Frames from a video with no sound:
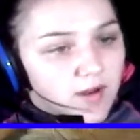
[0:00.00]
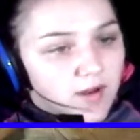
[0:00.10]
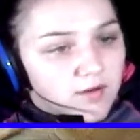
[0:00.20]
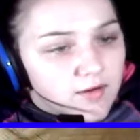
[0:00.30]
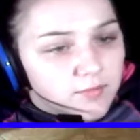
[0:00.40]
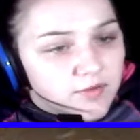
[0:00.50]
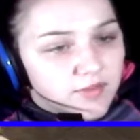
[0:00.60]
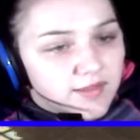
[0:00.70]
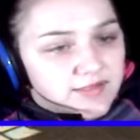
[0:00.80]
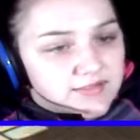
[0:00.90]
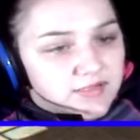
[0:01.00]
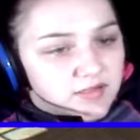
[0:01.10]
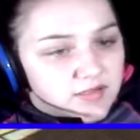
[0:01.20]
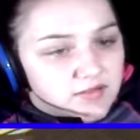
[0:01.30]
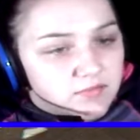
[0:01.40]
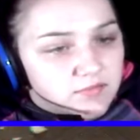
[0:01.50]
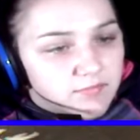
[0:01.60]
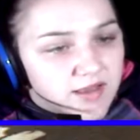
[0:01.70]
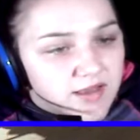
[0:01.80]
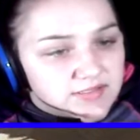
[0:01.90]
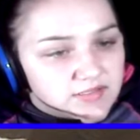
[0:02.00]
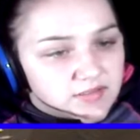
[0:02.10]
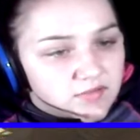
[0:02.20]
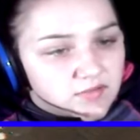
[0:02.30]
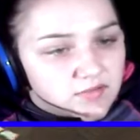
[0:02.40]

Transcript: Wow, it really is a mess.